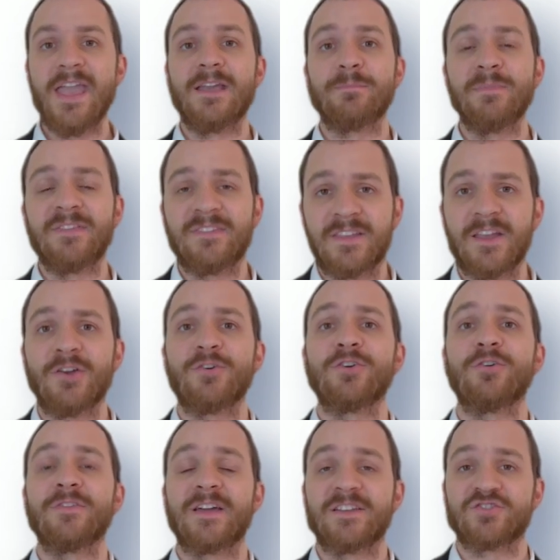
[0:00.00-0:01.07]

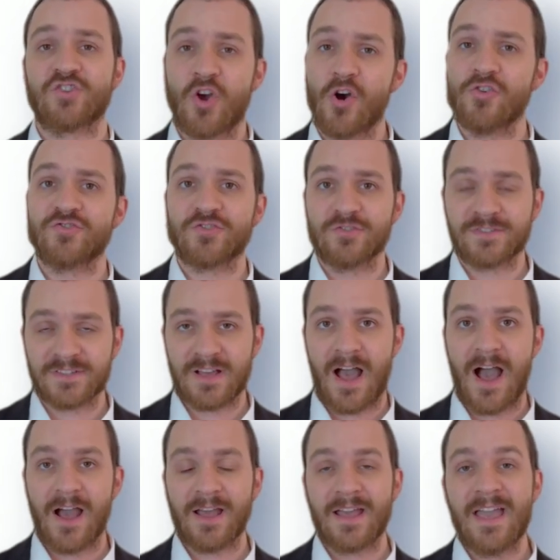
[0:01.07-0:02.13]
material that is kosher
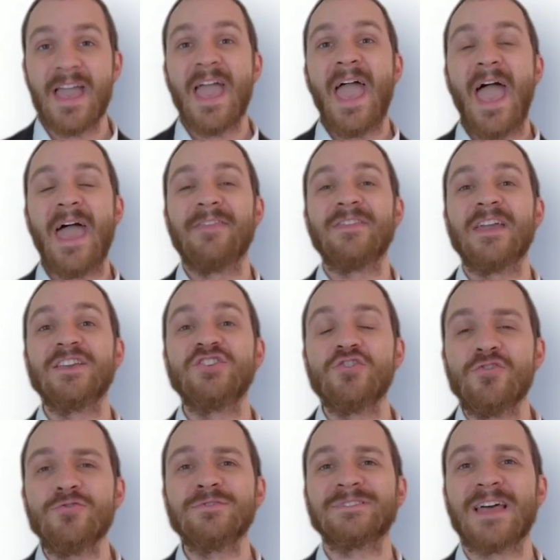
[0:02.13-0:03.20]
schach, and they
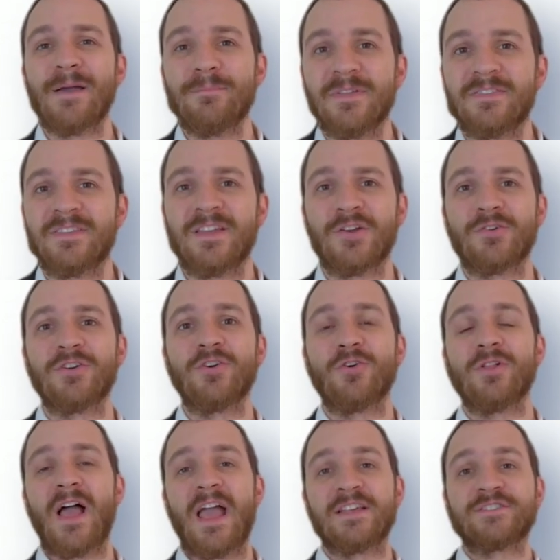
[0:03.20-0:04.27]
use that
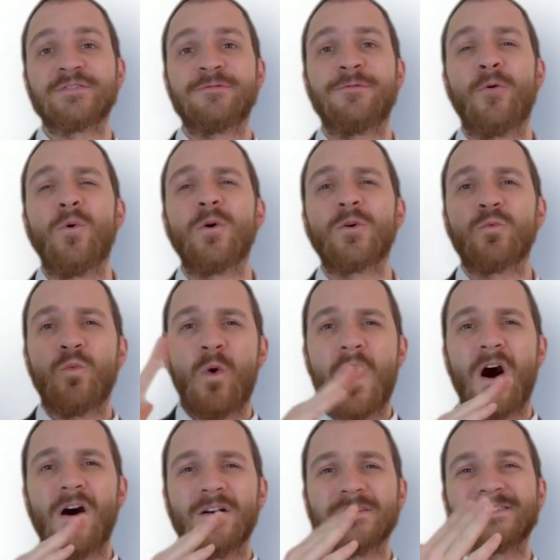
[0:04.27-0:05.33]
material as 4
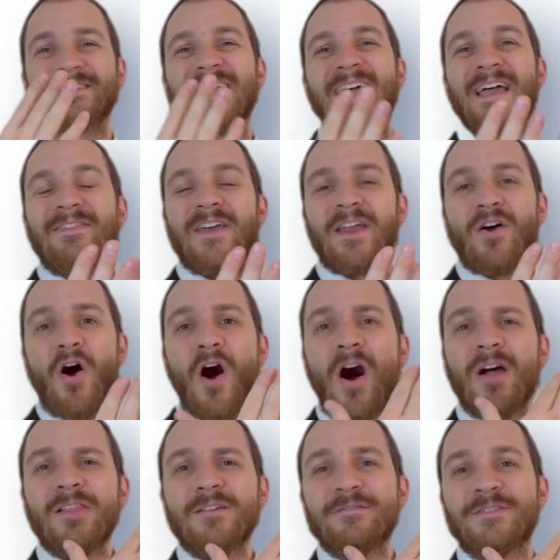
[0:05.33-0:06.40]
walls that
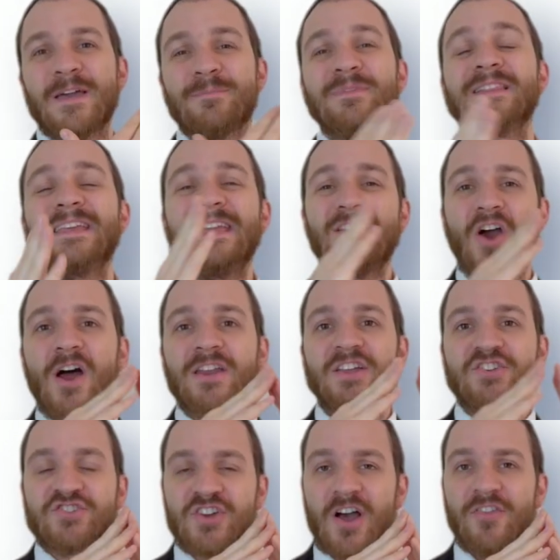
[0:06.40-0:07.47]
all of them lean on
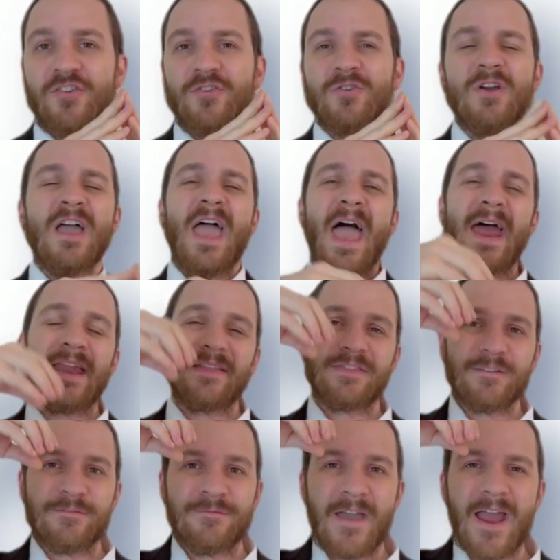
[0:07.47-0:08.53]
each other, and at
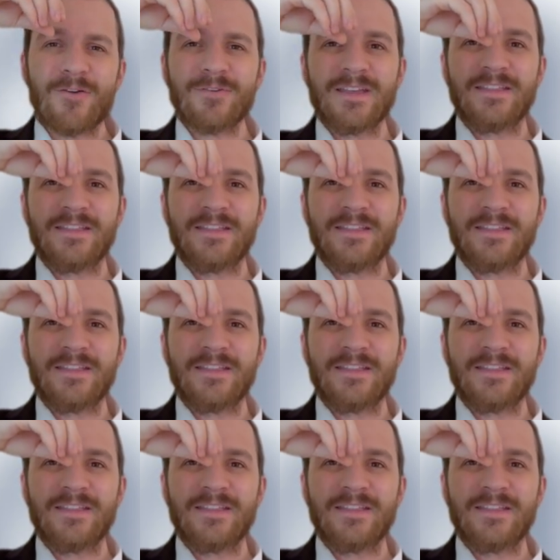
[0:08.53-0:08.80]
the very